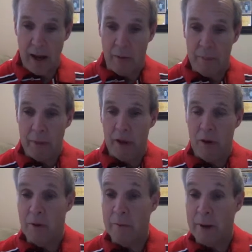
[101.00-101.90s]
Now,
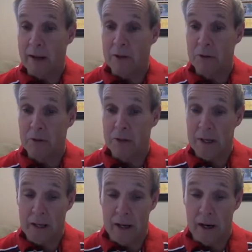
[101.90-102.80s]
going back to
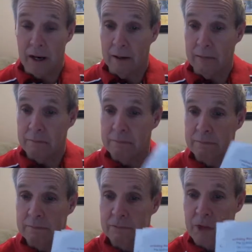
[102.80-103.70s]
the
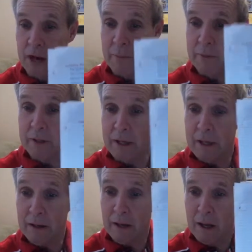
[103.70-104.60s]
chapter
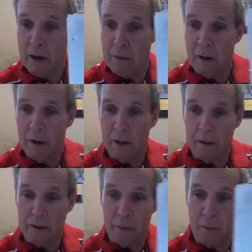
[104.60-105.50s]
again,
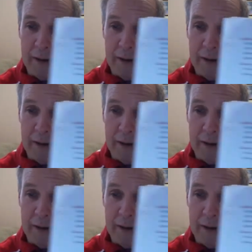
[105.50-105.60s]
I'd like to